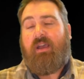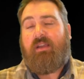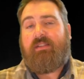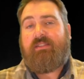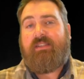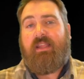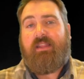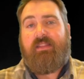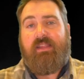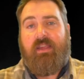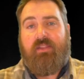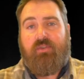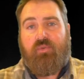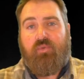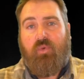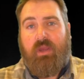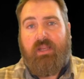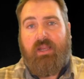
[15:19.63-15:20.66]
say, the other
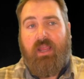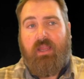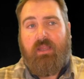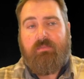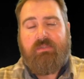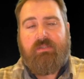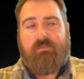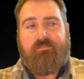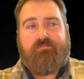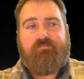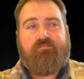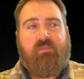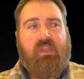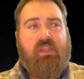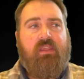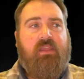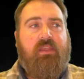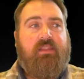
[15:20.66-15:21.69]
great apes.
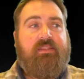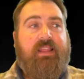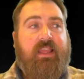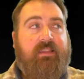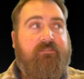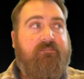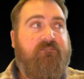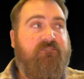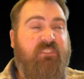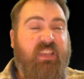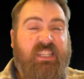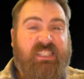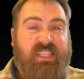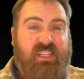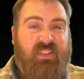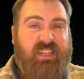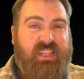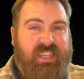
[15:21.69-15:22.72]
They
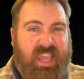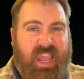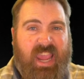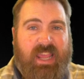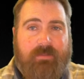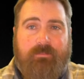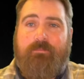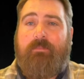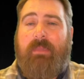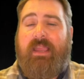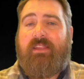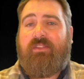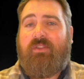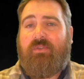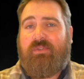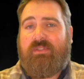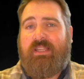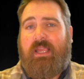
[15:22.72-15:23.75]
physically can't make
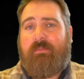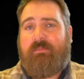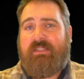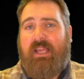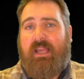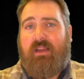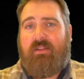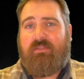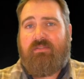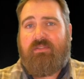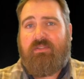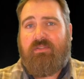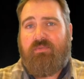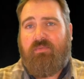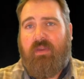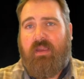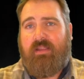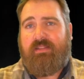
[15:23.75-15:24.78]
those same sounds,
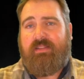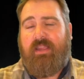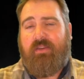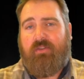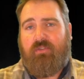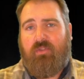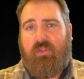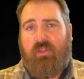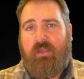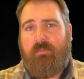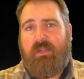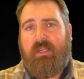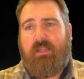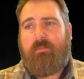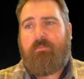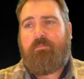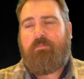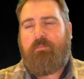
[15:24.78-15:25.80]
right? They are
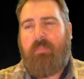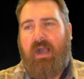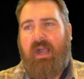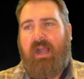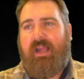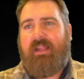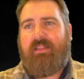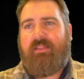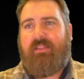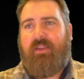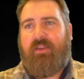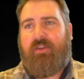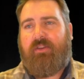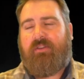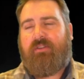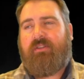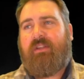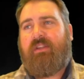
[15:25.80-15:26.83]
limited by
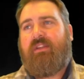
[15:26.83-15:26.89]
their